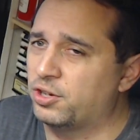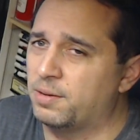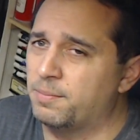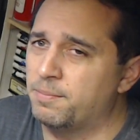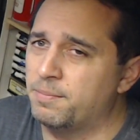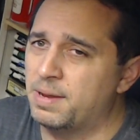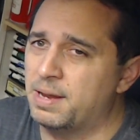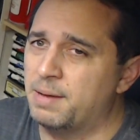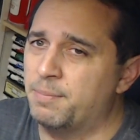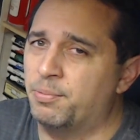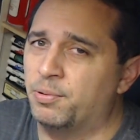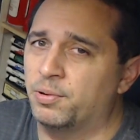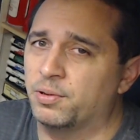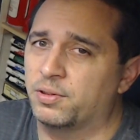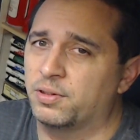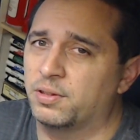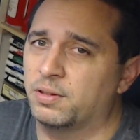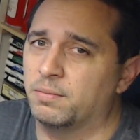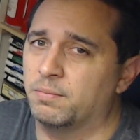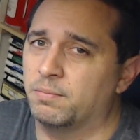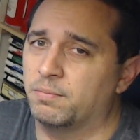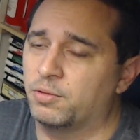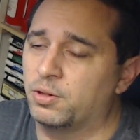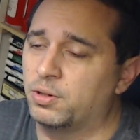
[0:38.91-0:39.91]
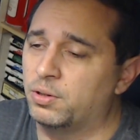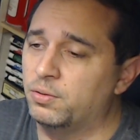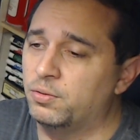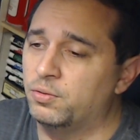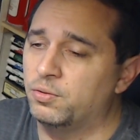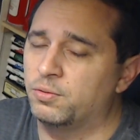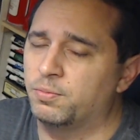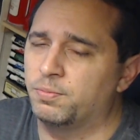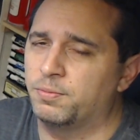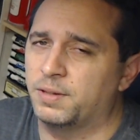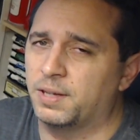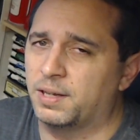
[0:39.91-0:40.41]
It may put some
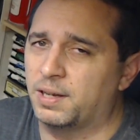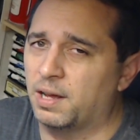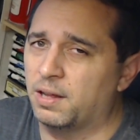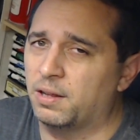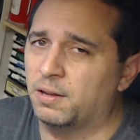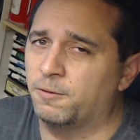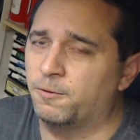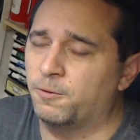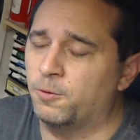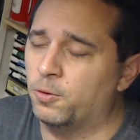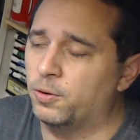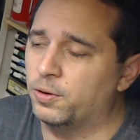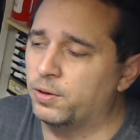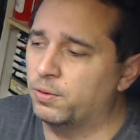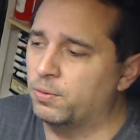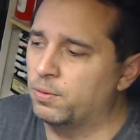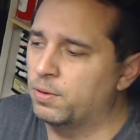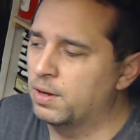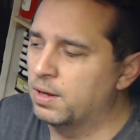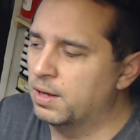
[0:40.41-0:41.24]
clues together for you.